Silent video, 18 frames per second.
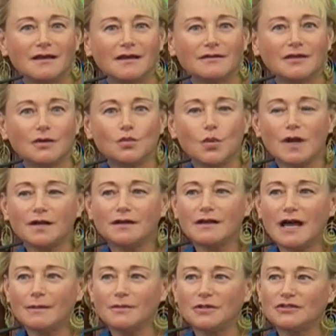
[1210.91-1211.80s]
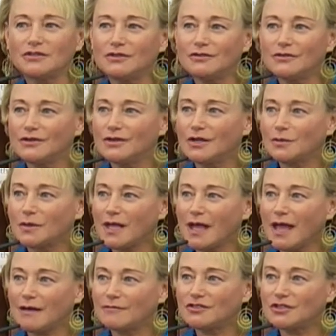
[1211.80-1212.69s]
then what an opportunity we
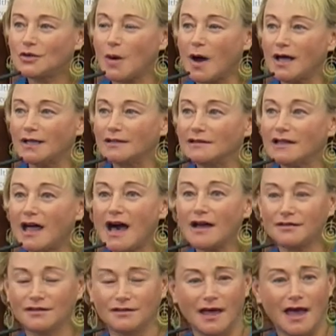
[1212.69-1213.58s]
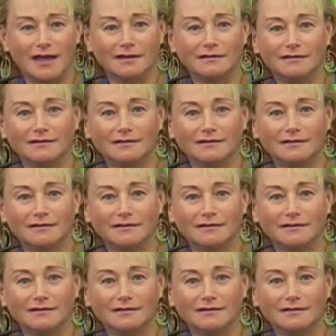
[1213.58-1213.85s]
have to unlock that